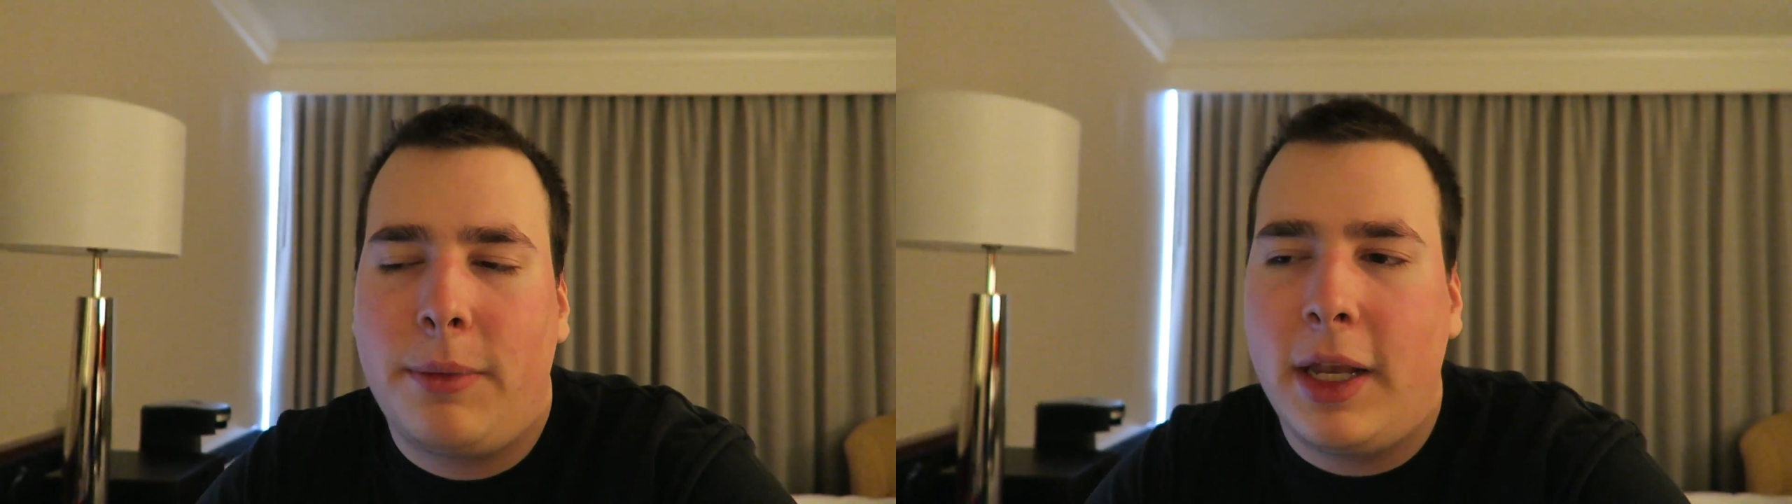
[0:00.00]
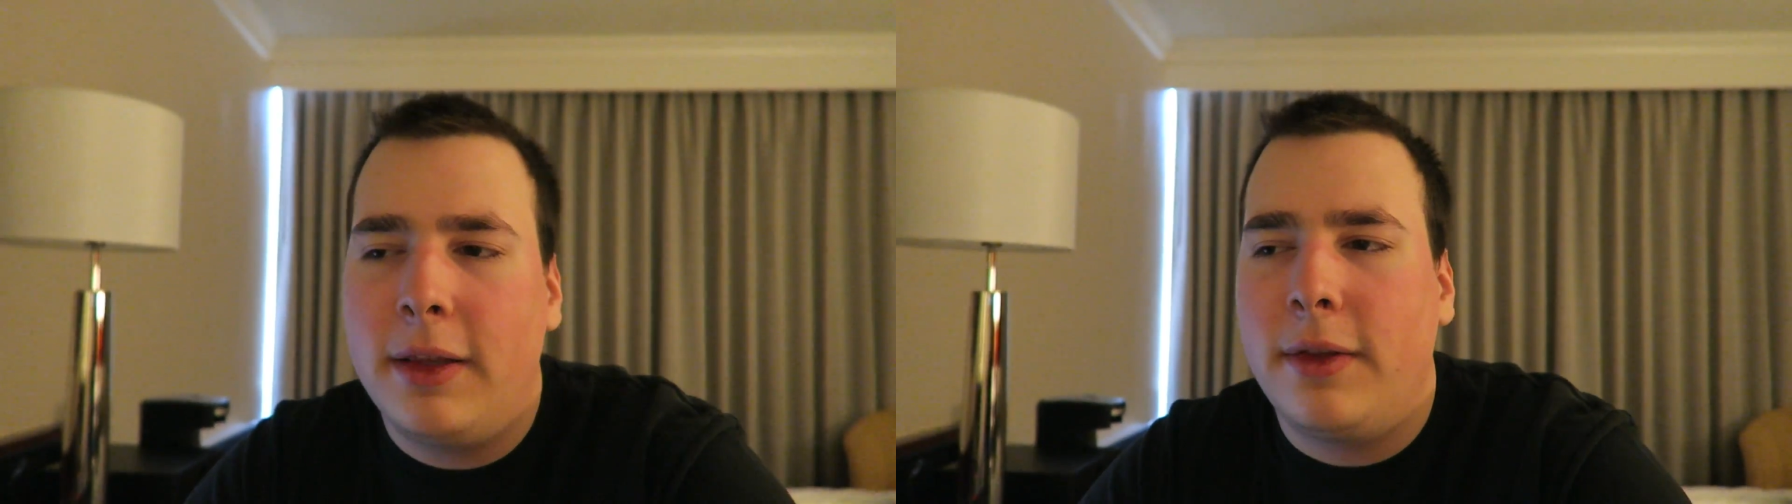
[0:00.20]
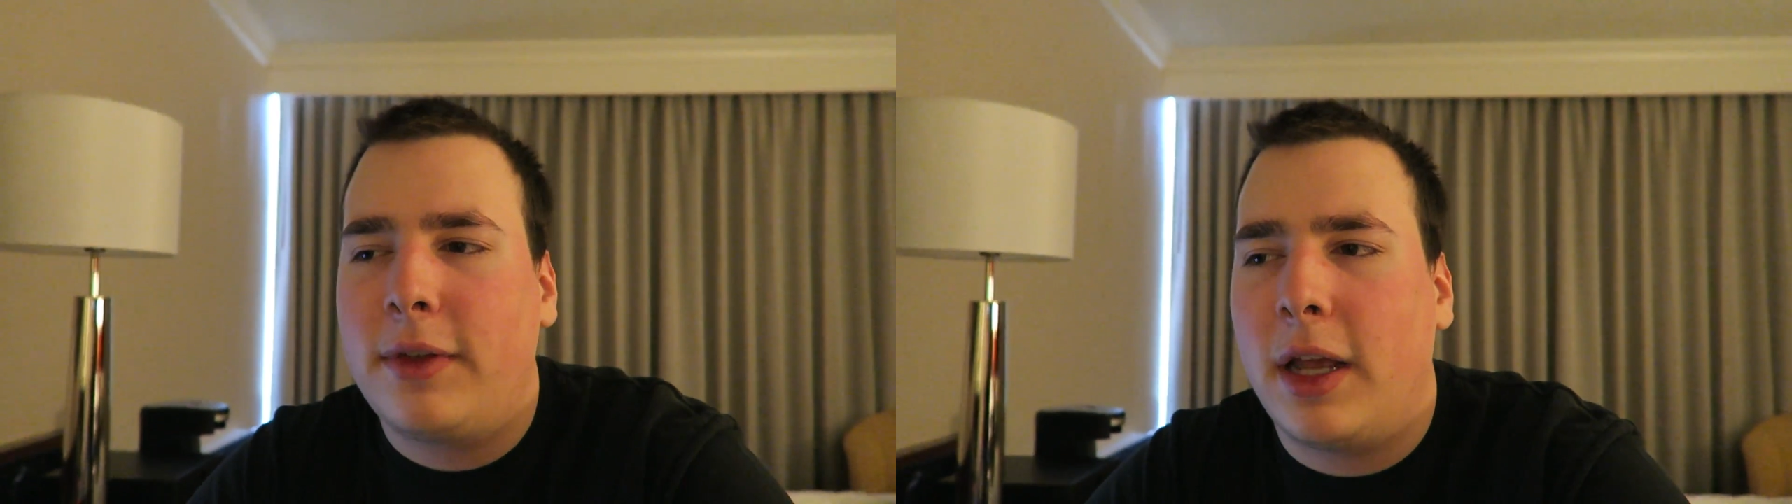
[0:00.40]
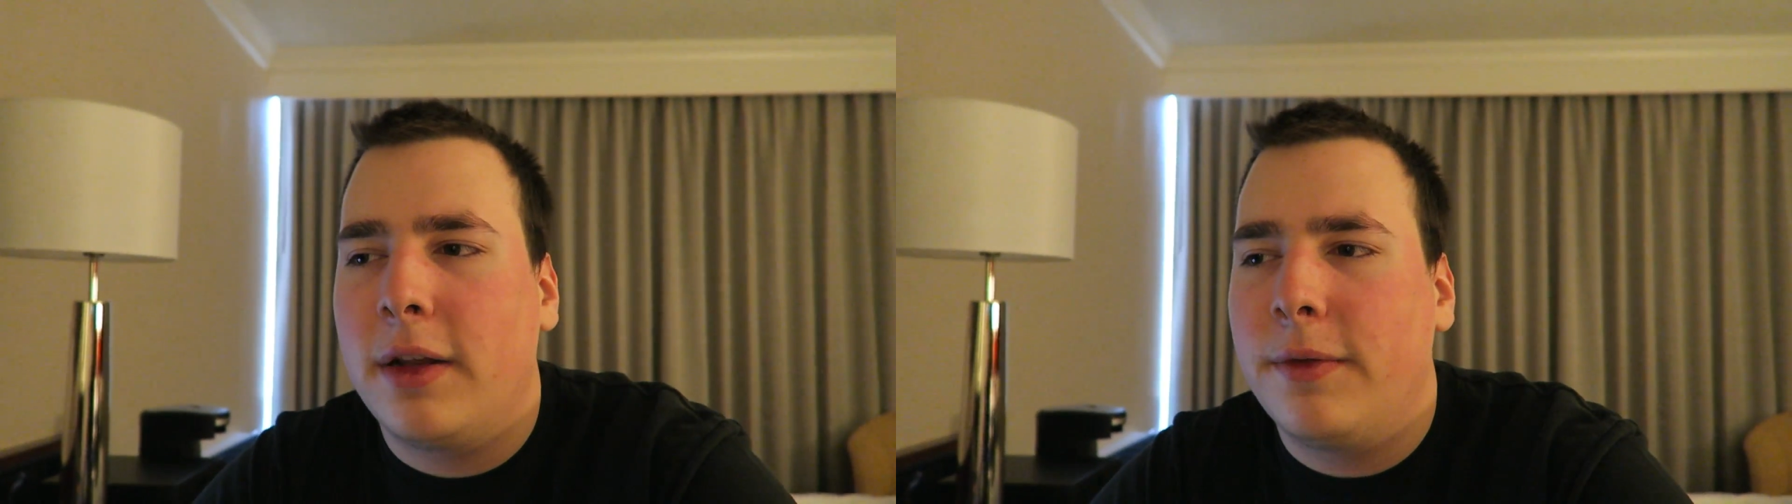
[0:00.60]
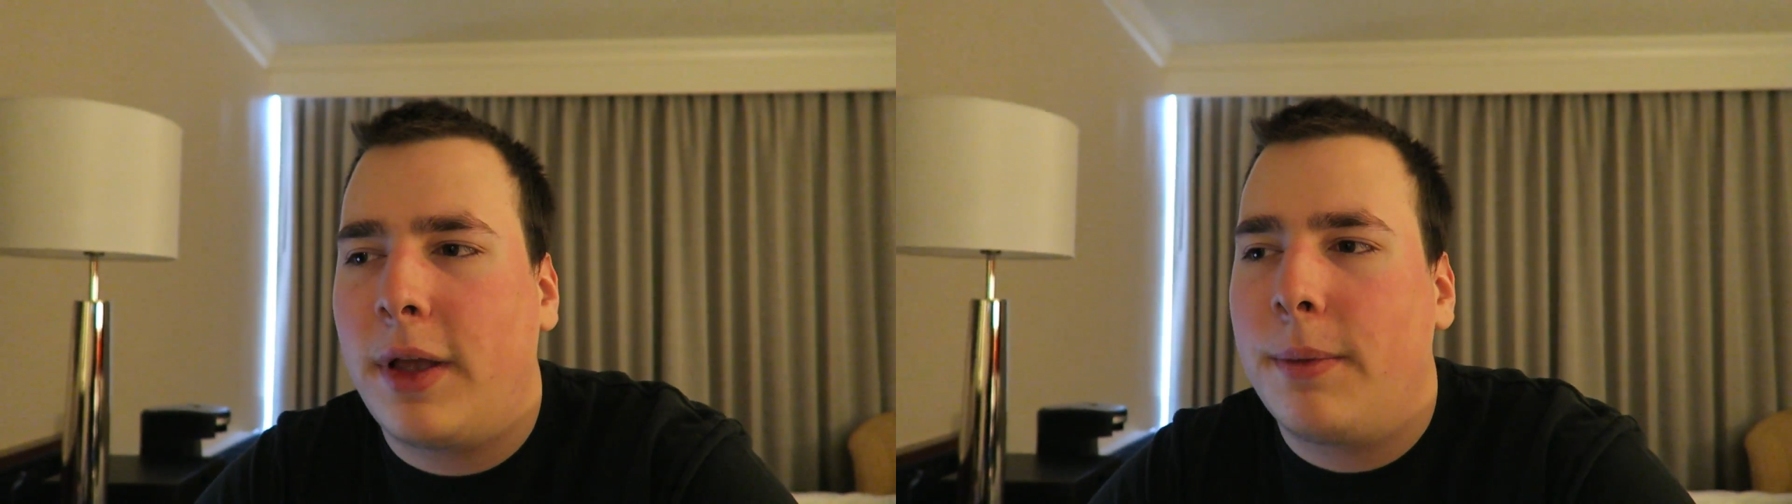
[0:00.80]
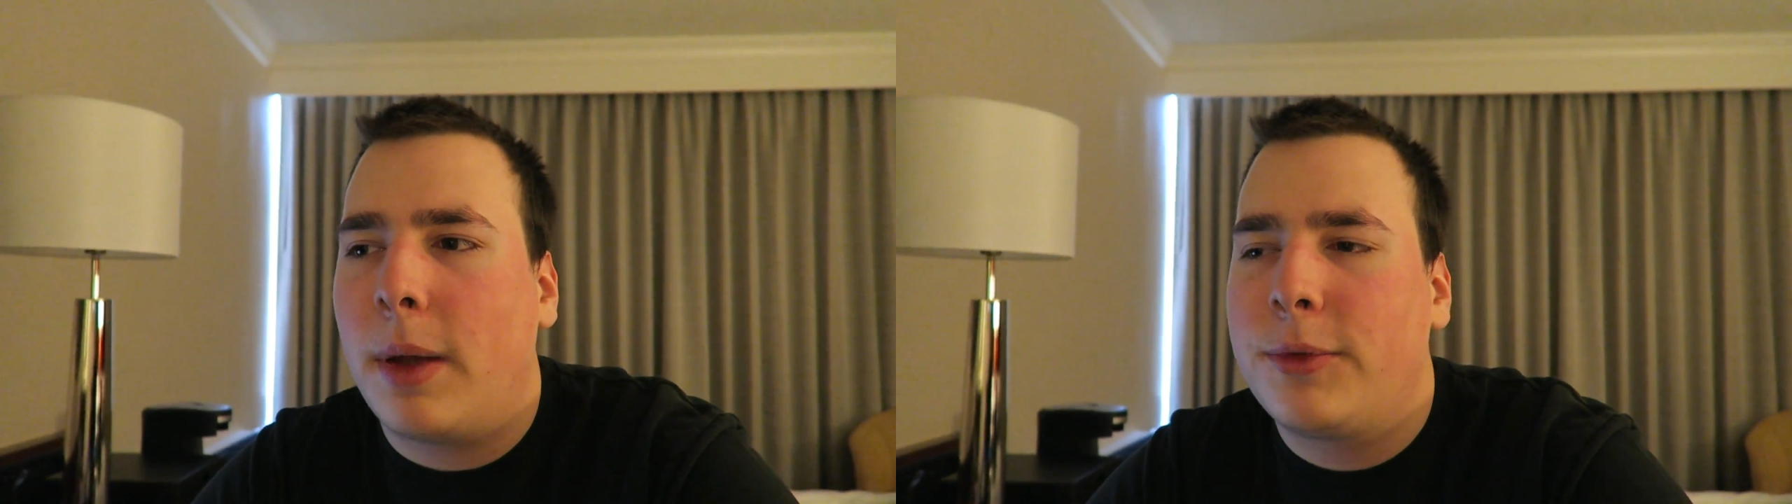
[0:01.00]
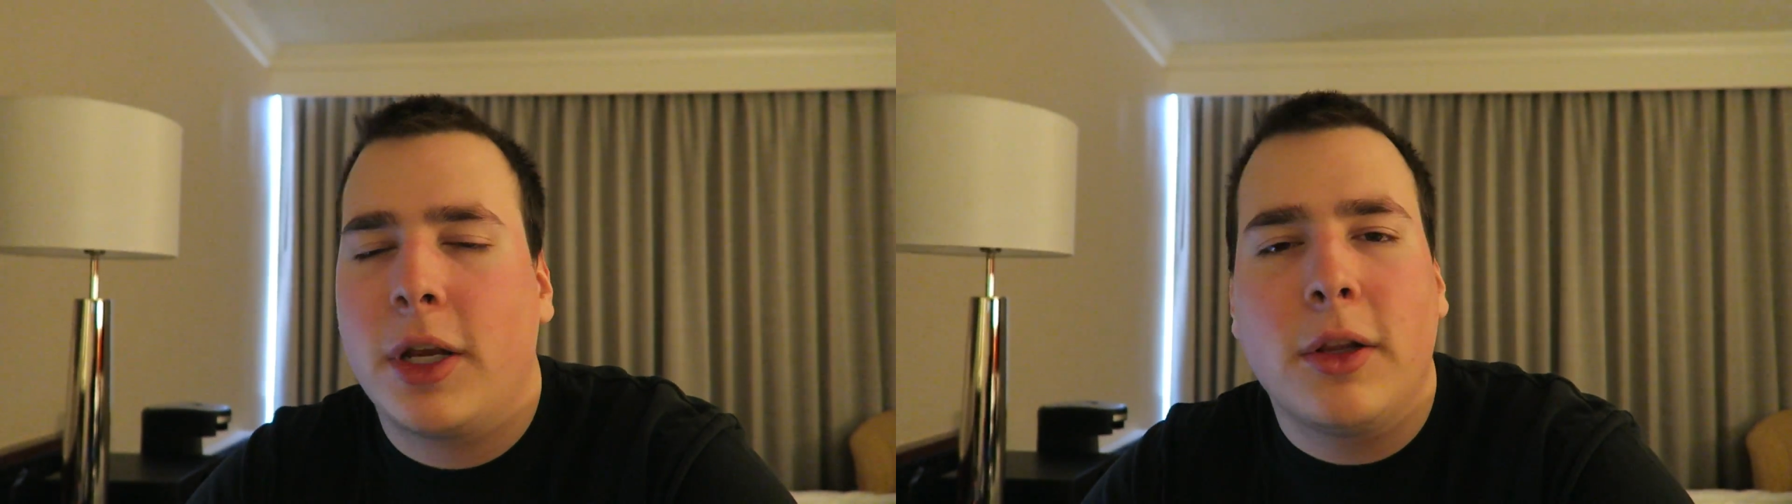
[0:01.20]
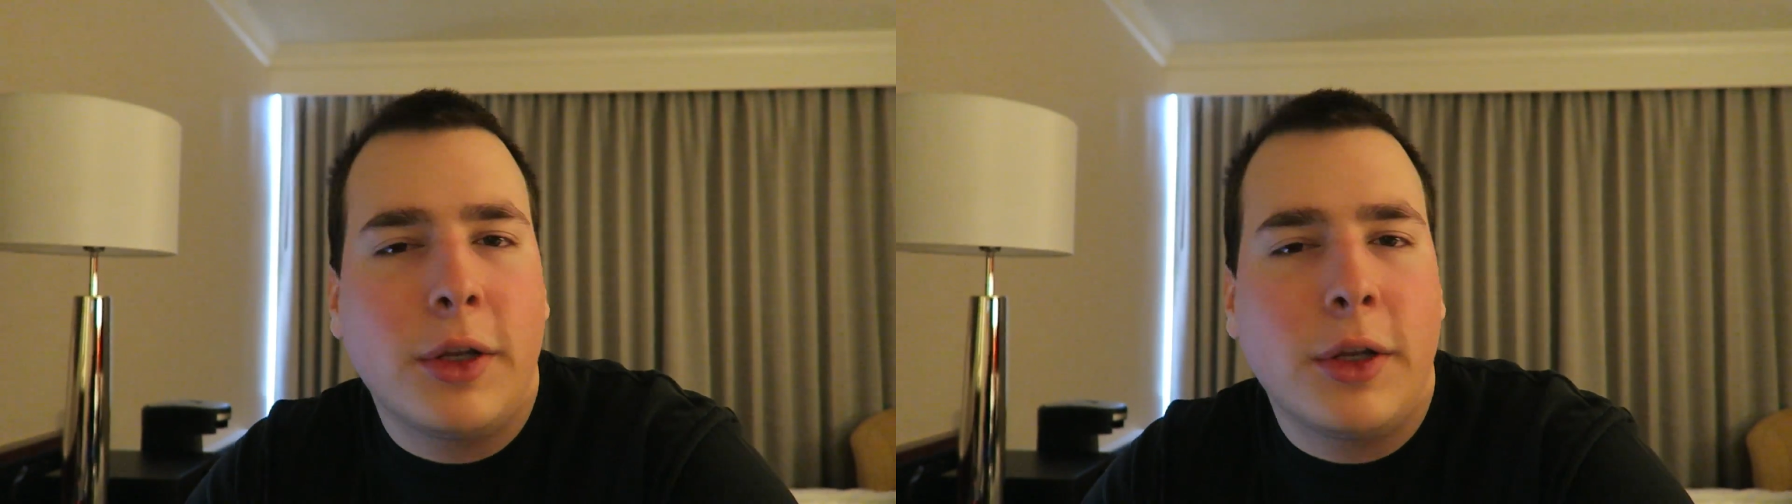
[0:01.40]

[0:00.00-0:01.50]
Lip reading: I'm taking this kind of, I'm trying